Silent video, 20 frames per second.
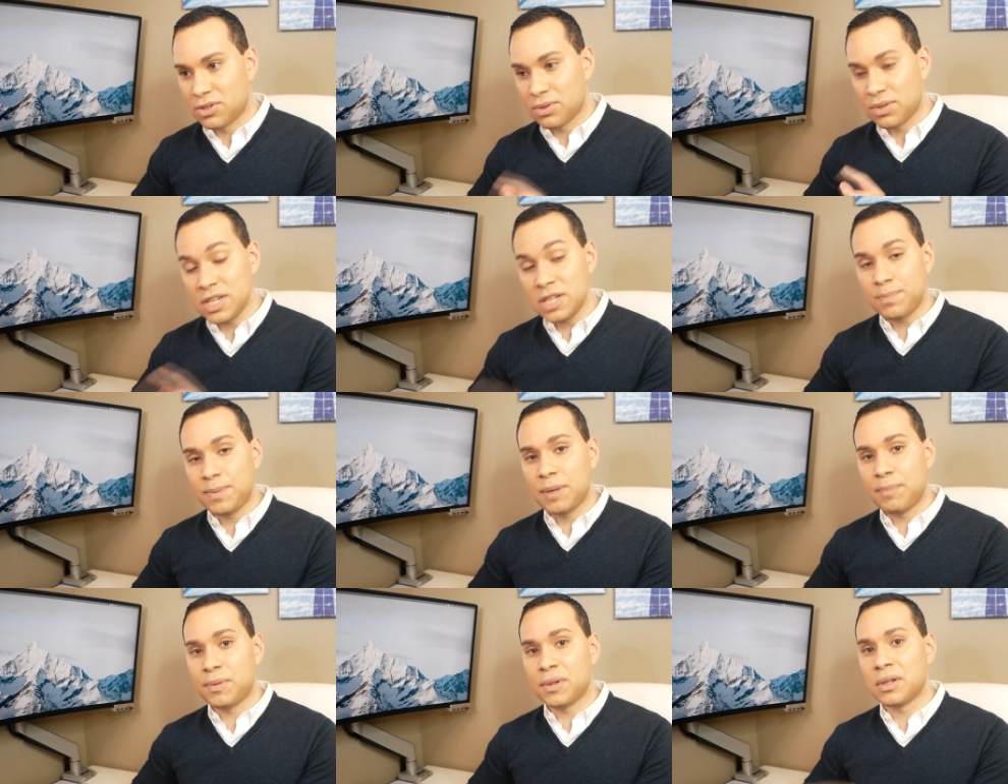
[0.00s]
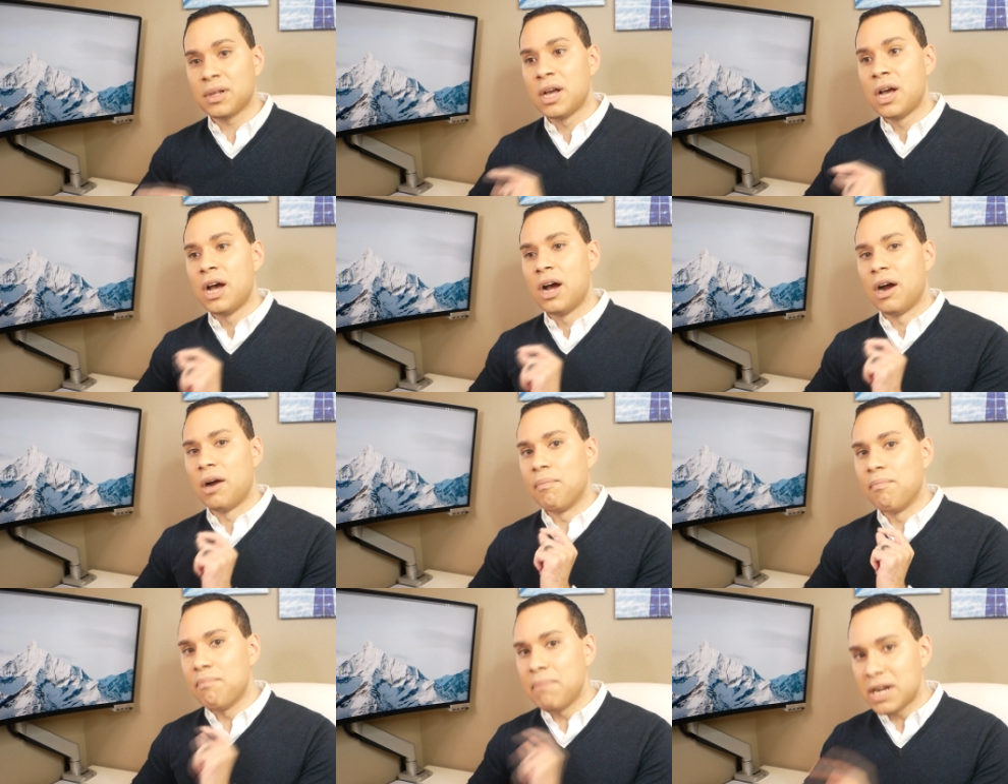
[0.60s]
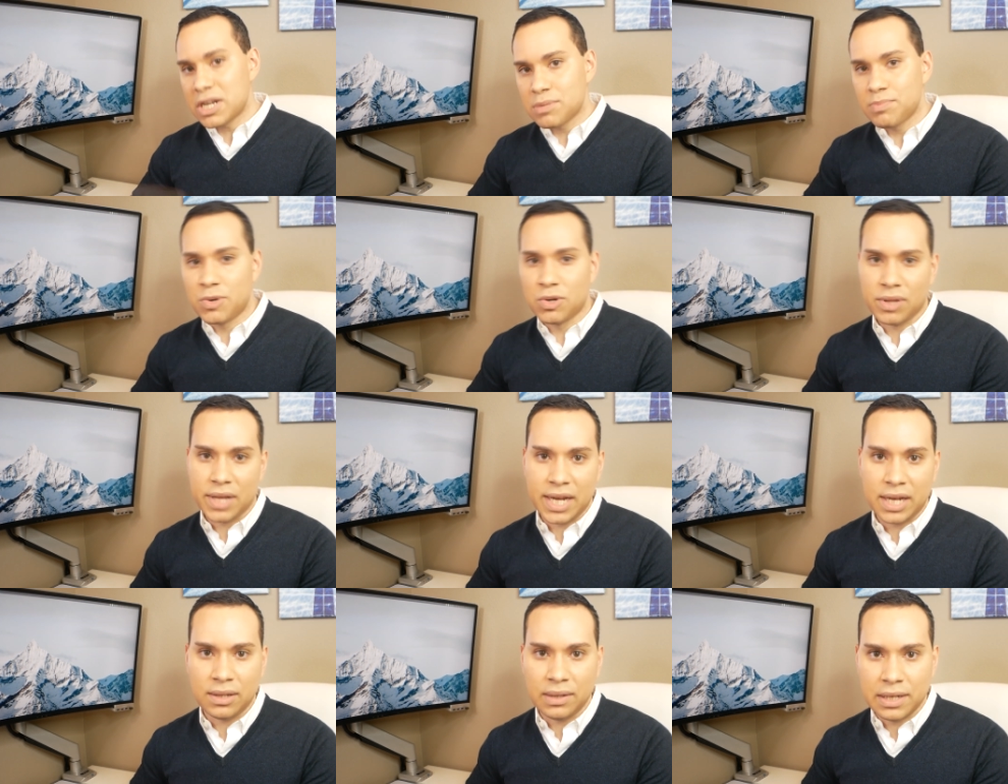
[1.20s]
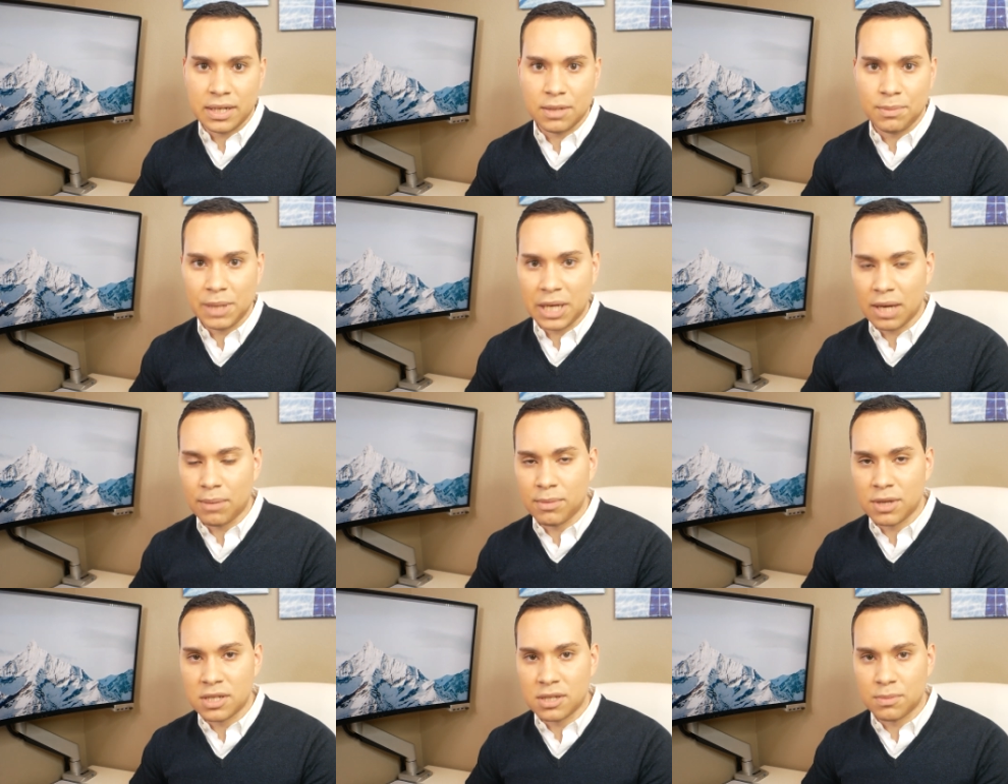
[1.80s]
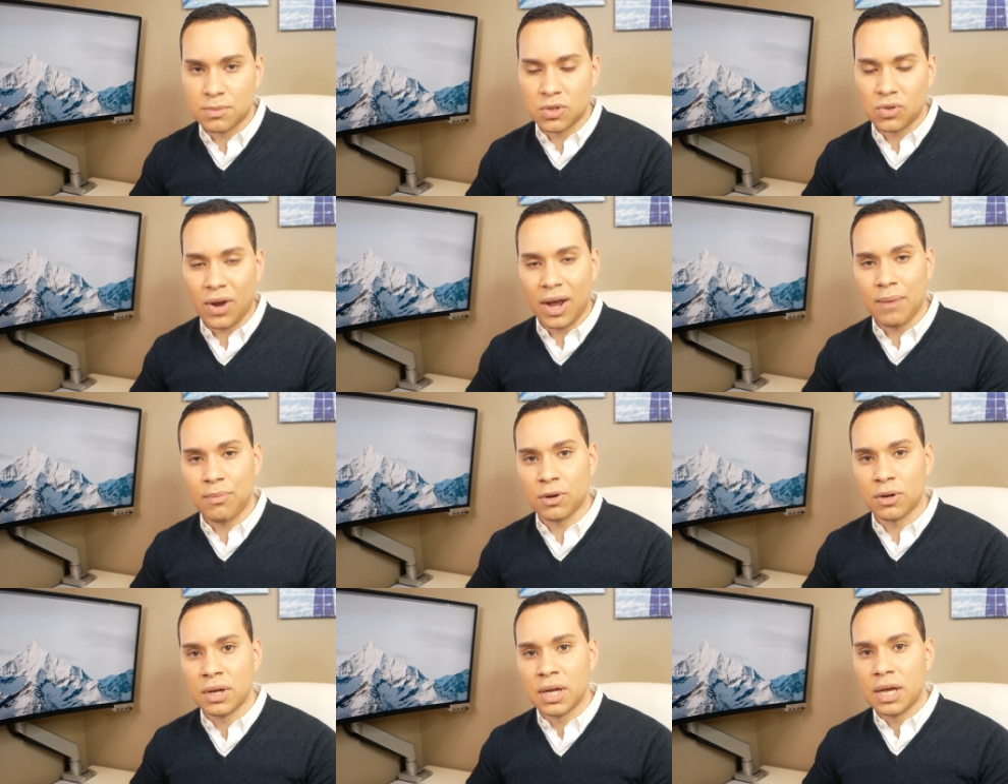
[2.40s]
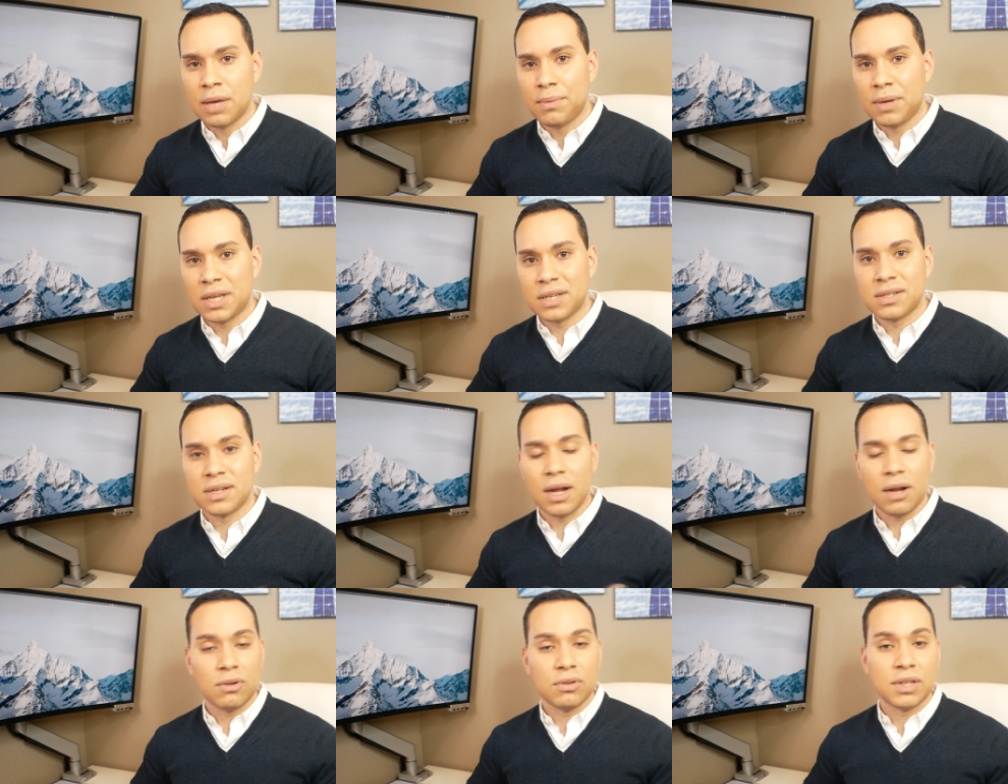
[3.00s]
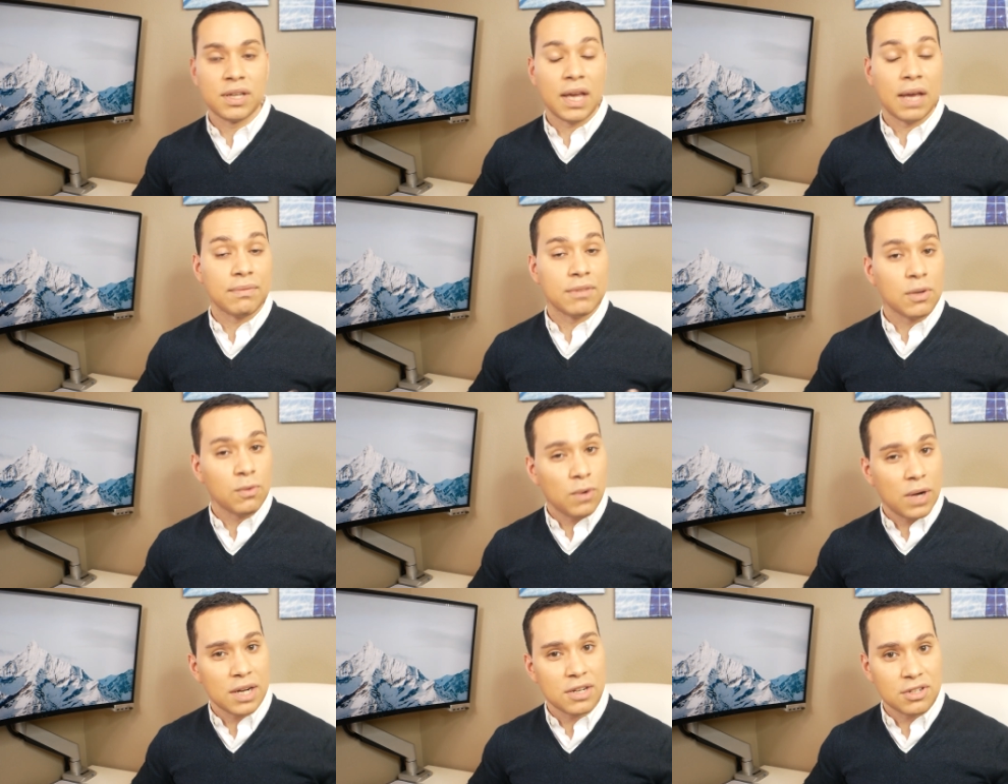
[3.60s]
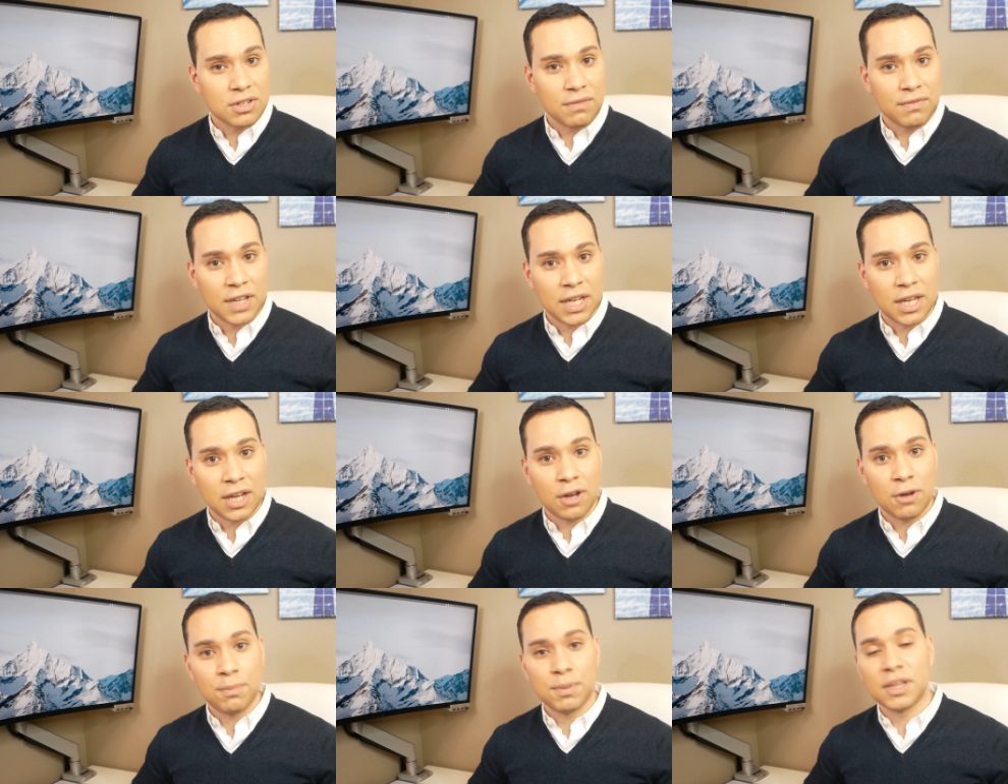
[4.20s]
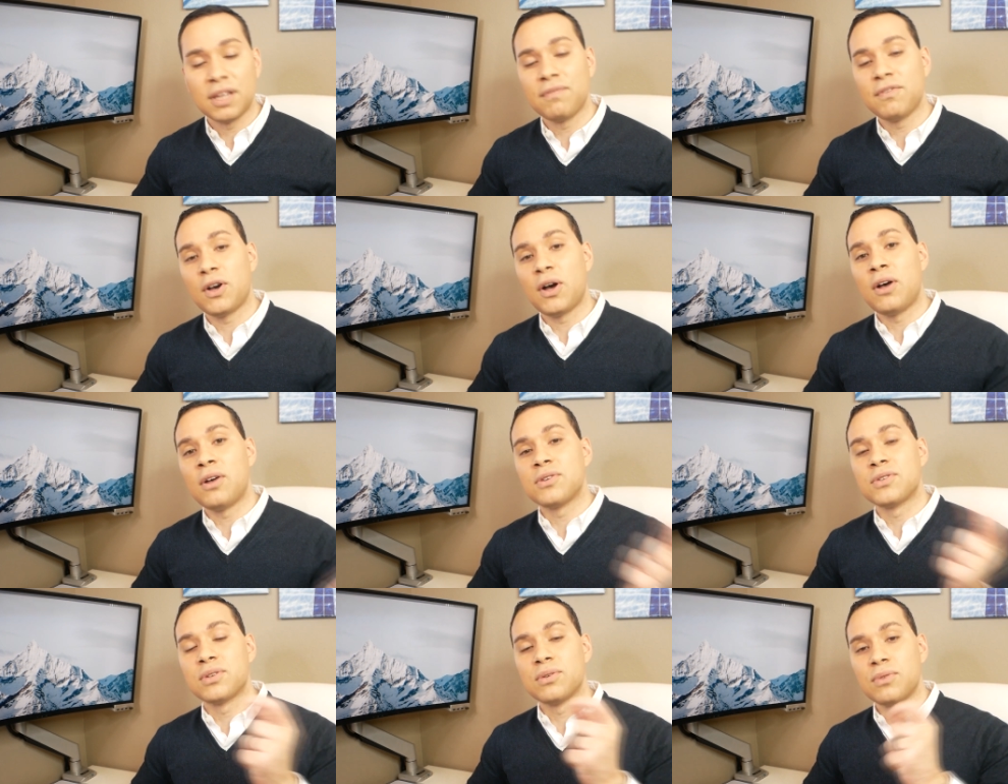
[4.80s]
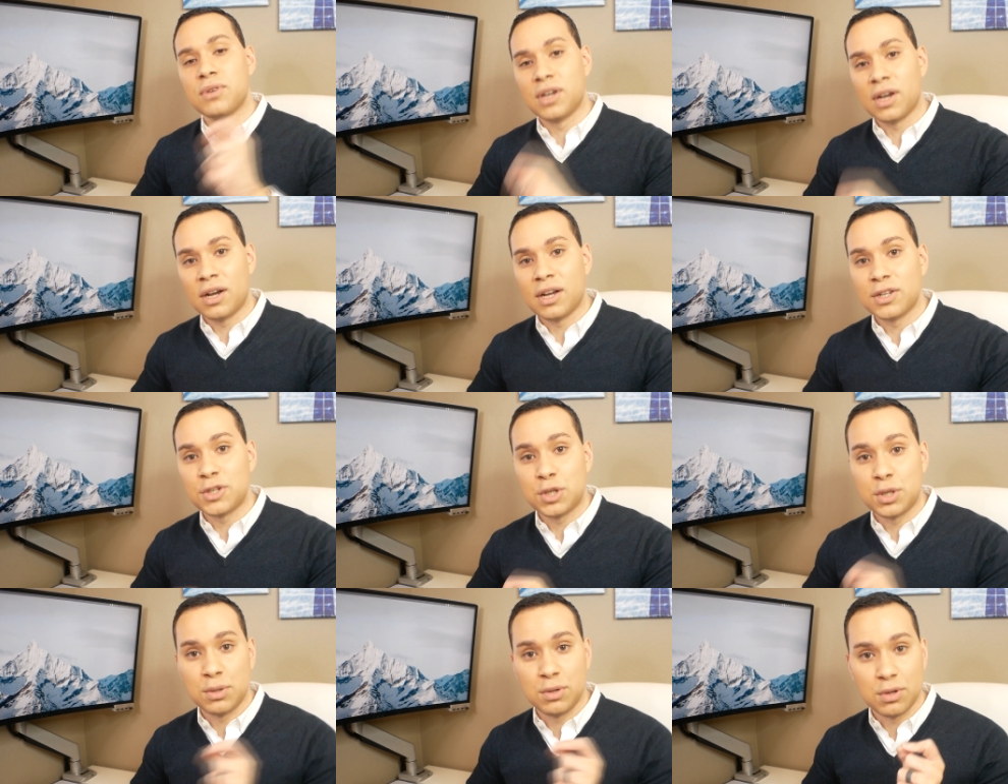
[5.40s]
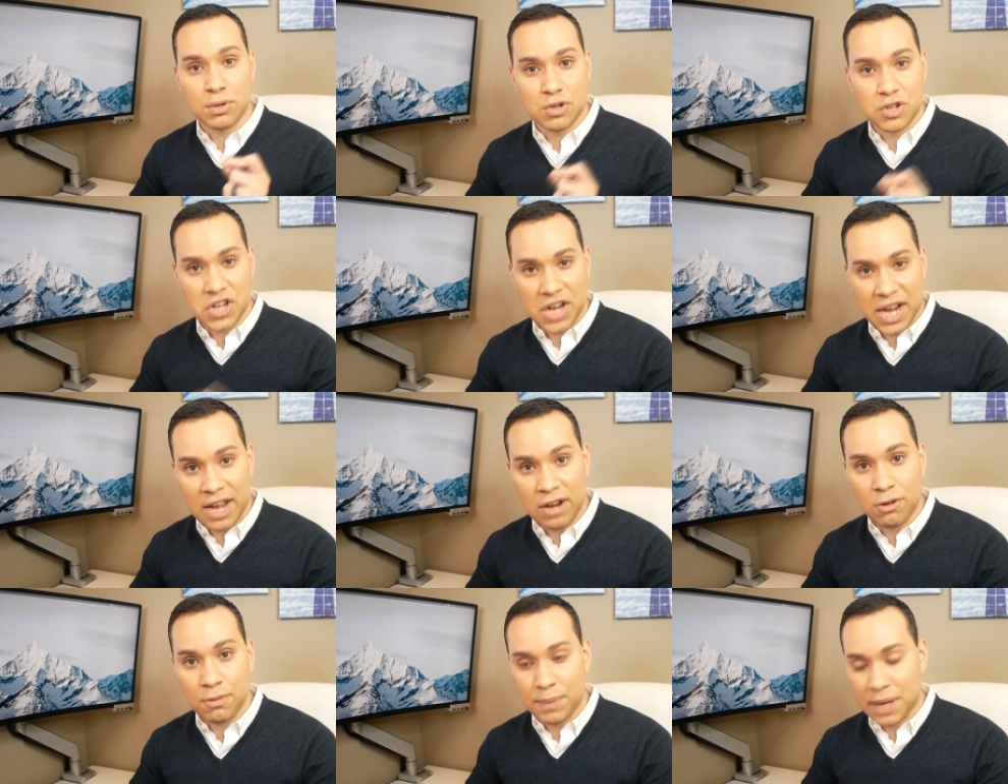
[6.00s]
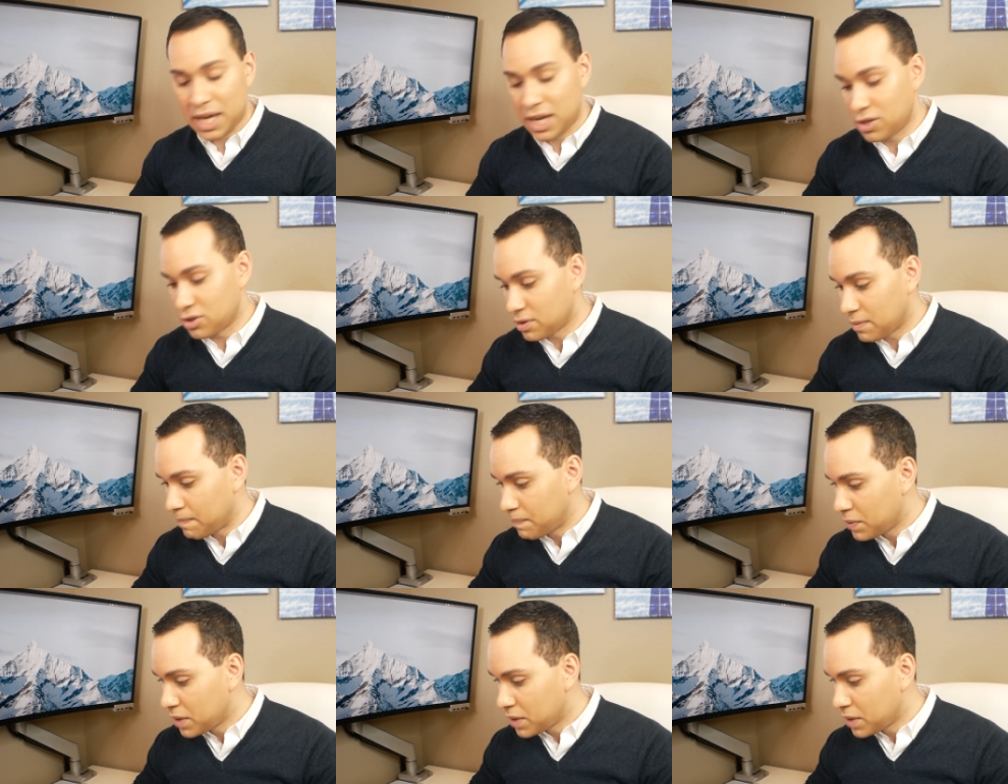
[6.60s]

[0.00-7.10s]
So these people are much more likely to become a subscriber because not only have they watched a video, but they've also gone to your channel page.